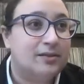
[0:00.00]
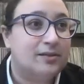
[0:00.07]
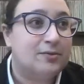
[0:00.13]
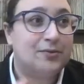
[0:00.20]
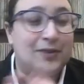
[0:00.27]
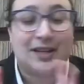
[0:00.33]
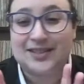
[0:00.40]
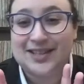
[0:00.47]

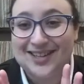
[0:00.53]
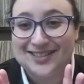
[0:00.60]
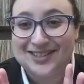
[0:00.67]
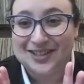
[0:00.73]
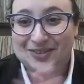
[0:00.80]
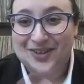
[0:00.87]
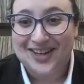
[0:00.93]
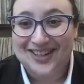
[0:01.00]

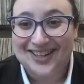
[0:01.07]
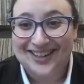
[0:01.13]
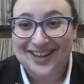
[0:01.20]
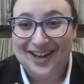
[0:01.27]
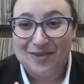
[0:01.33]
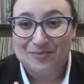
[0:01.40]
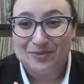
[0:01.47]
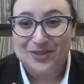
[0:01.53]
Fantastic writing.
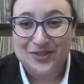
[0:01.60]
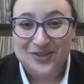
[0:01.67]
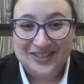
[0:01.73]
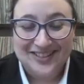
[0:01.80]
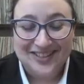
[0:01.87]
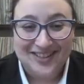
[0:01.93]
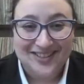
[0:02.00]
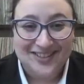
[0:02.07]
I'm so
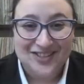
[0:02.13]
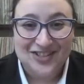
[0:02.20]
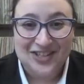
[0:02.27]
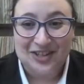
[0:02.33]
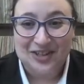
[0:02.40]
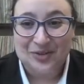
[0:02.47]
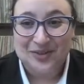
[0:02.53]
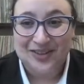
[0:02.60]
excited to
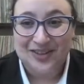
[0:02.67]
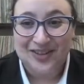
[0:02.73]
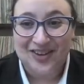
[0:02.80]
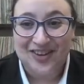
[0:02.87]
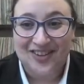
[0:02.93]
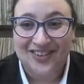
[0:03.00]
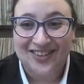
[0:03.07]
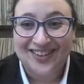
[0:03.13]
share it with
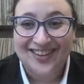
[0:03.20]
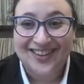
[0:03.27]
y'all.